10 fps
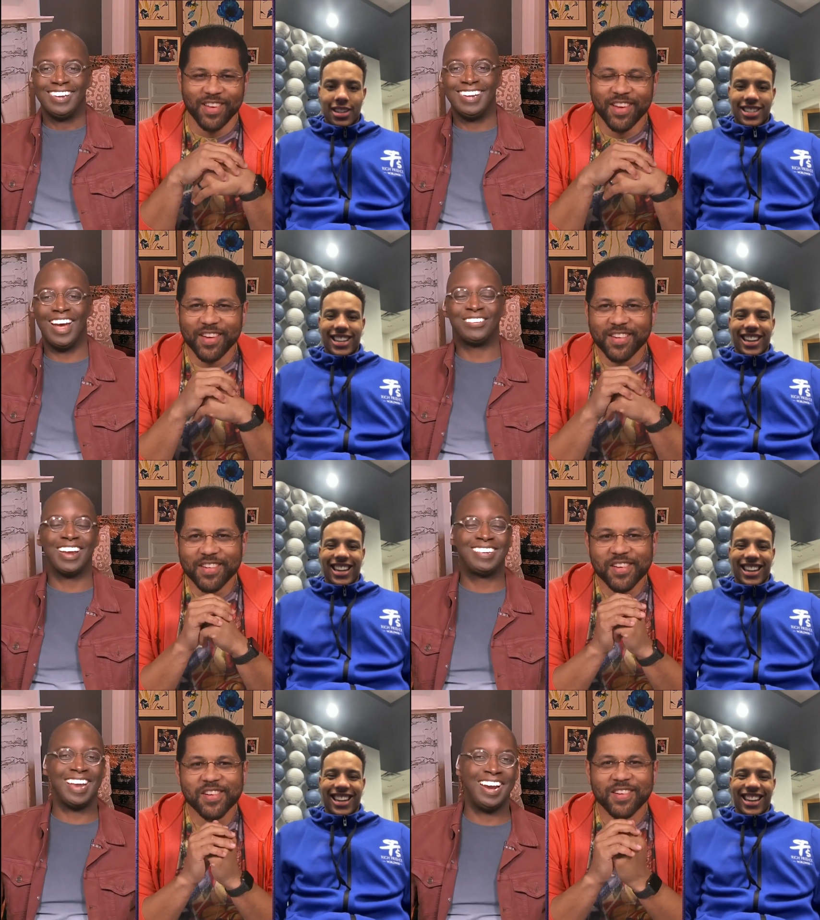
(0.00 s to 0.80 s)
Speaker 1: yeah, I was gonna
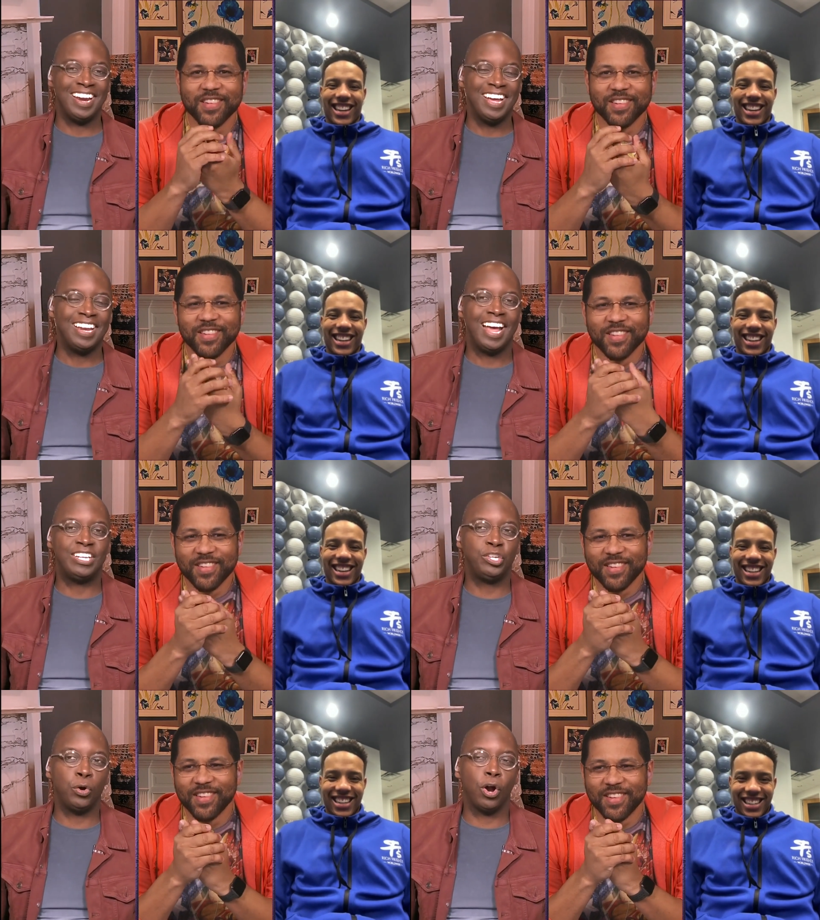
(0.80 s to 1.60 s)
say, had
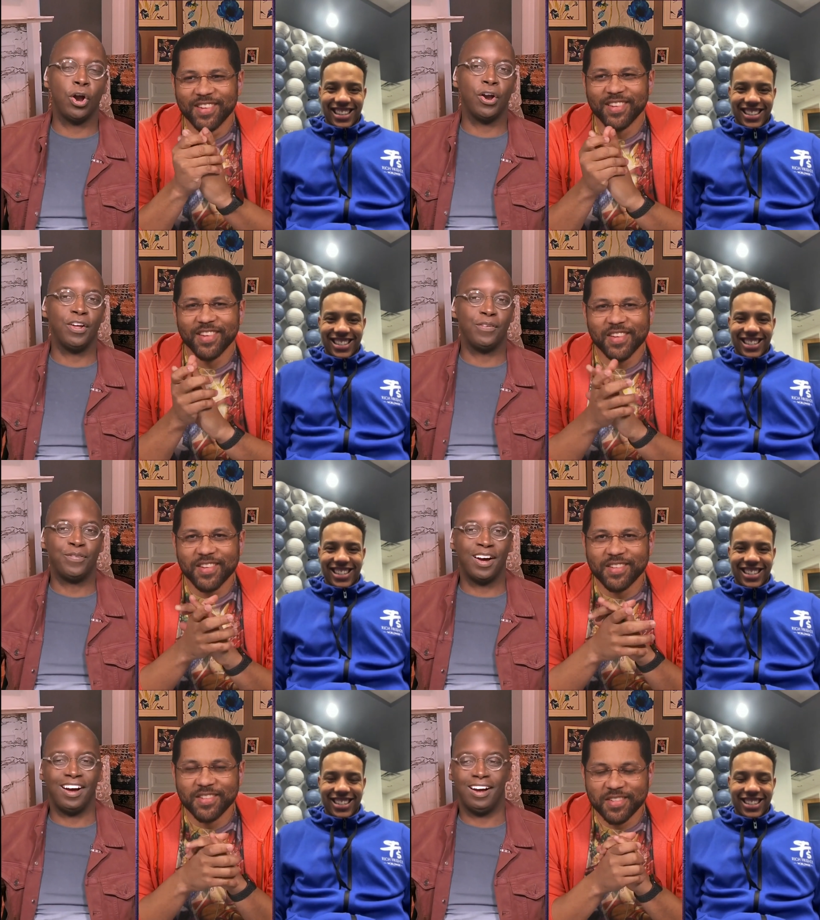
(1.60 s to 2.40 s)
you heard of
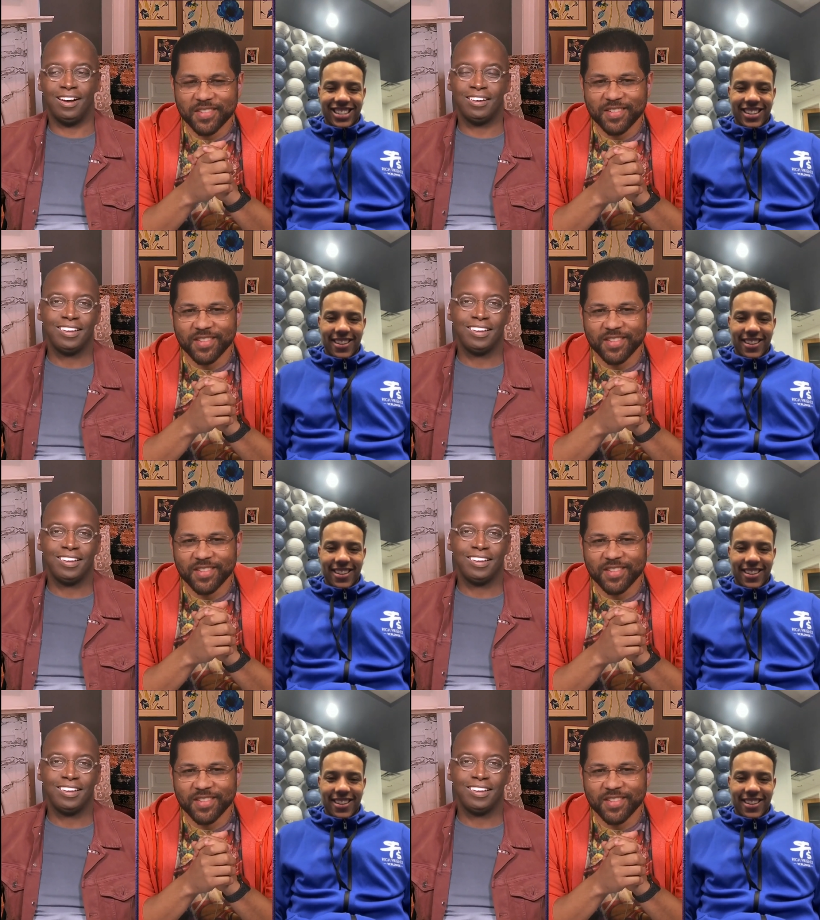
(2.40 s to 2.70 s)
uh,